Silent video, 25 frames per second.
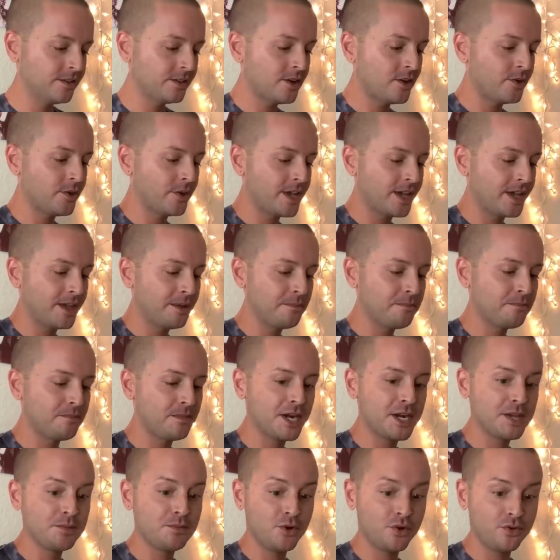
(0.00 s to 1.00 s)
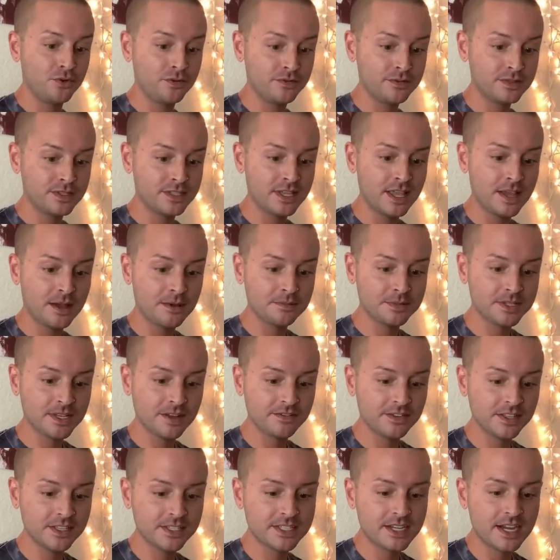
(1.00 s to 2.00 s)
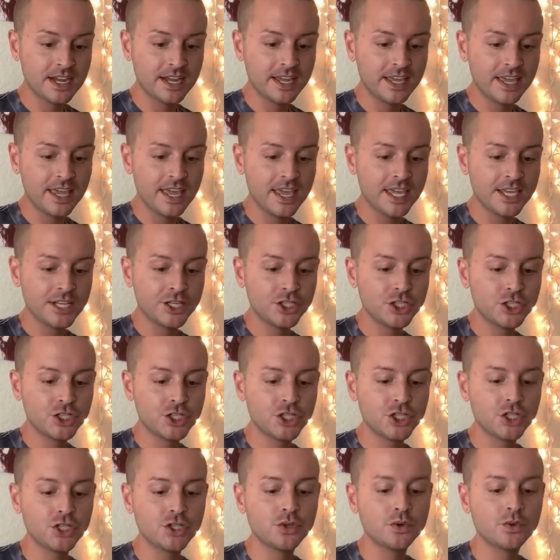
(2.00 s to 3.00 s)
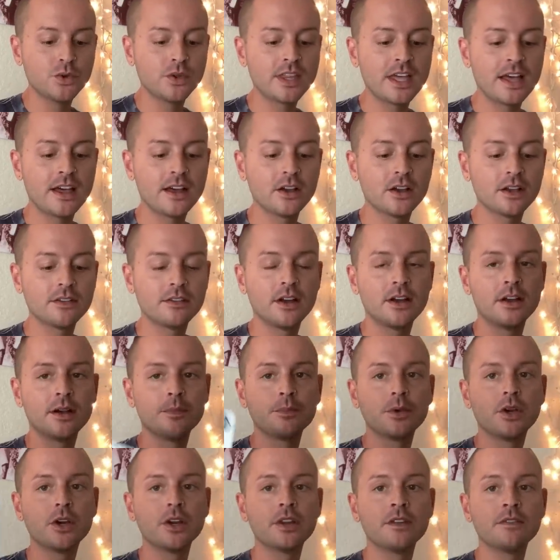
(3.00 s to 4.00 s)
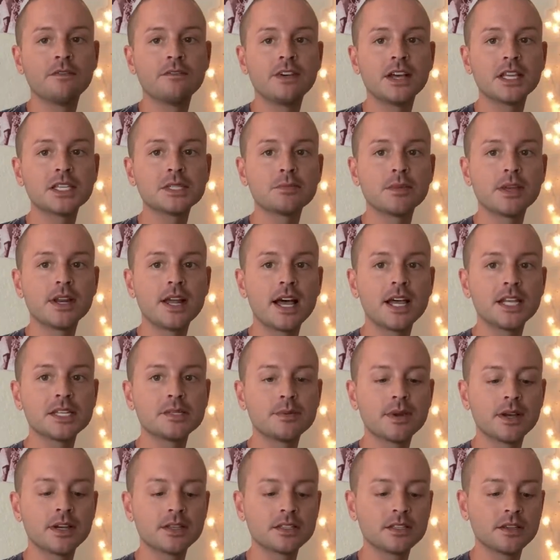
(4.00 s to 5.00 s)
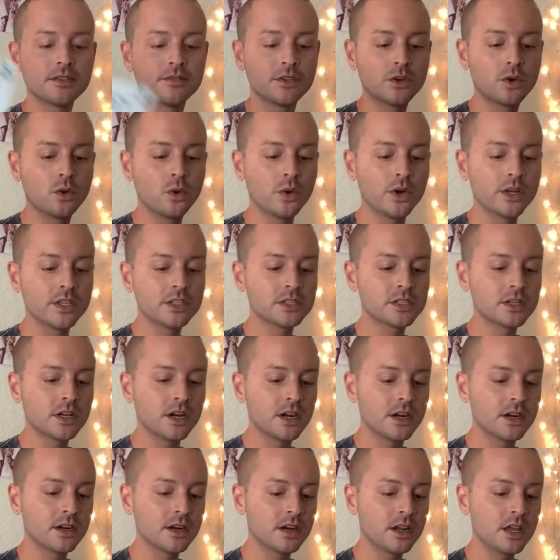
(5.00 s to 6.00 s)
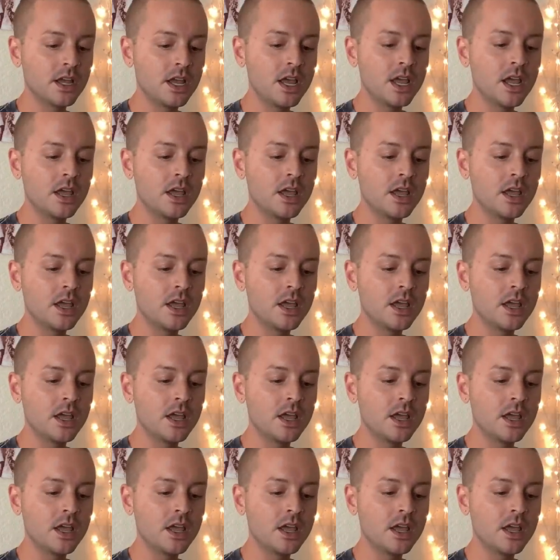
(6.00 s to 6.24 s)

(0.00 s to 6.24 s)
Okay, money moves. Yep, definitely tying into that good investment aspect of the coins card.